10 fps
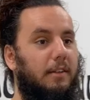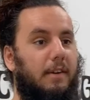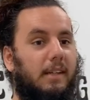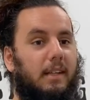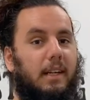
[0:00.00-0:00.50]
The
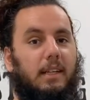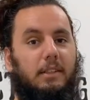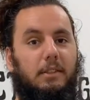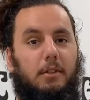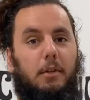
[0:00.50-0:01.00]
fact that I
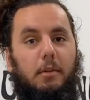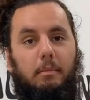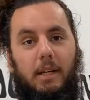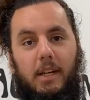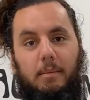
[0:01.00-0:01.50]
can just go
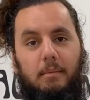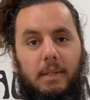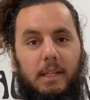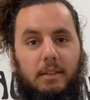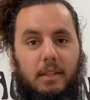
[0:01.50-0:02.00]
and pick up a
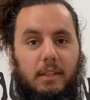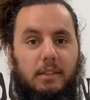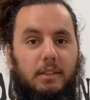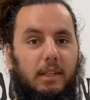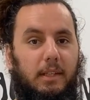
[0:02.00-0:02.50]
BL
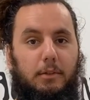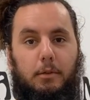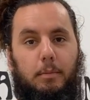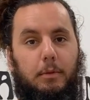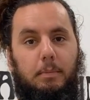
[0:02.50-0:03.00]
touch, like a
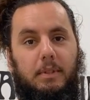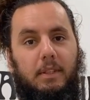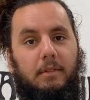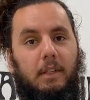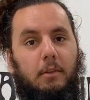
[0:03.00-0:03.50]
super
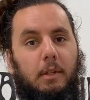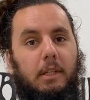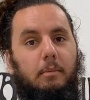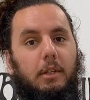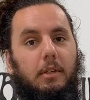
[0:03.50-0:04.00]
specific
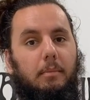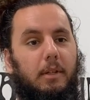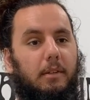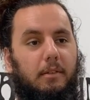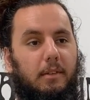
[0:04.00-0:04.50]
3D printer
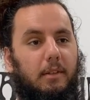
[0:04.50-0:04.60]
part,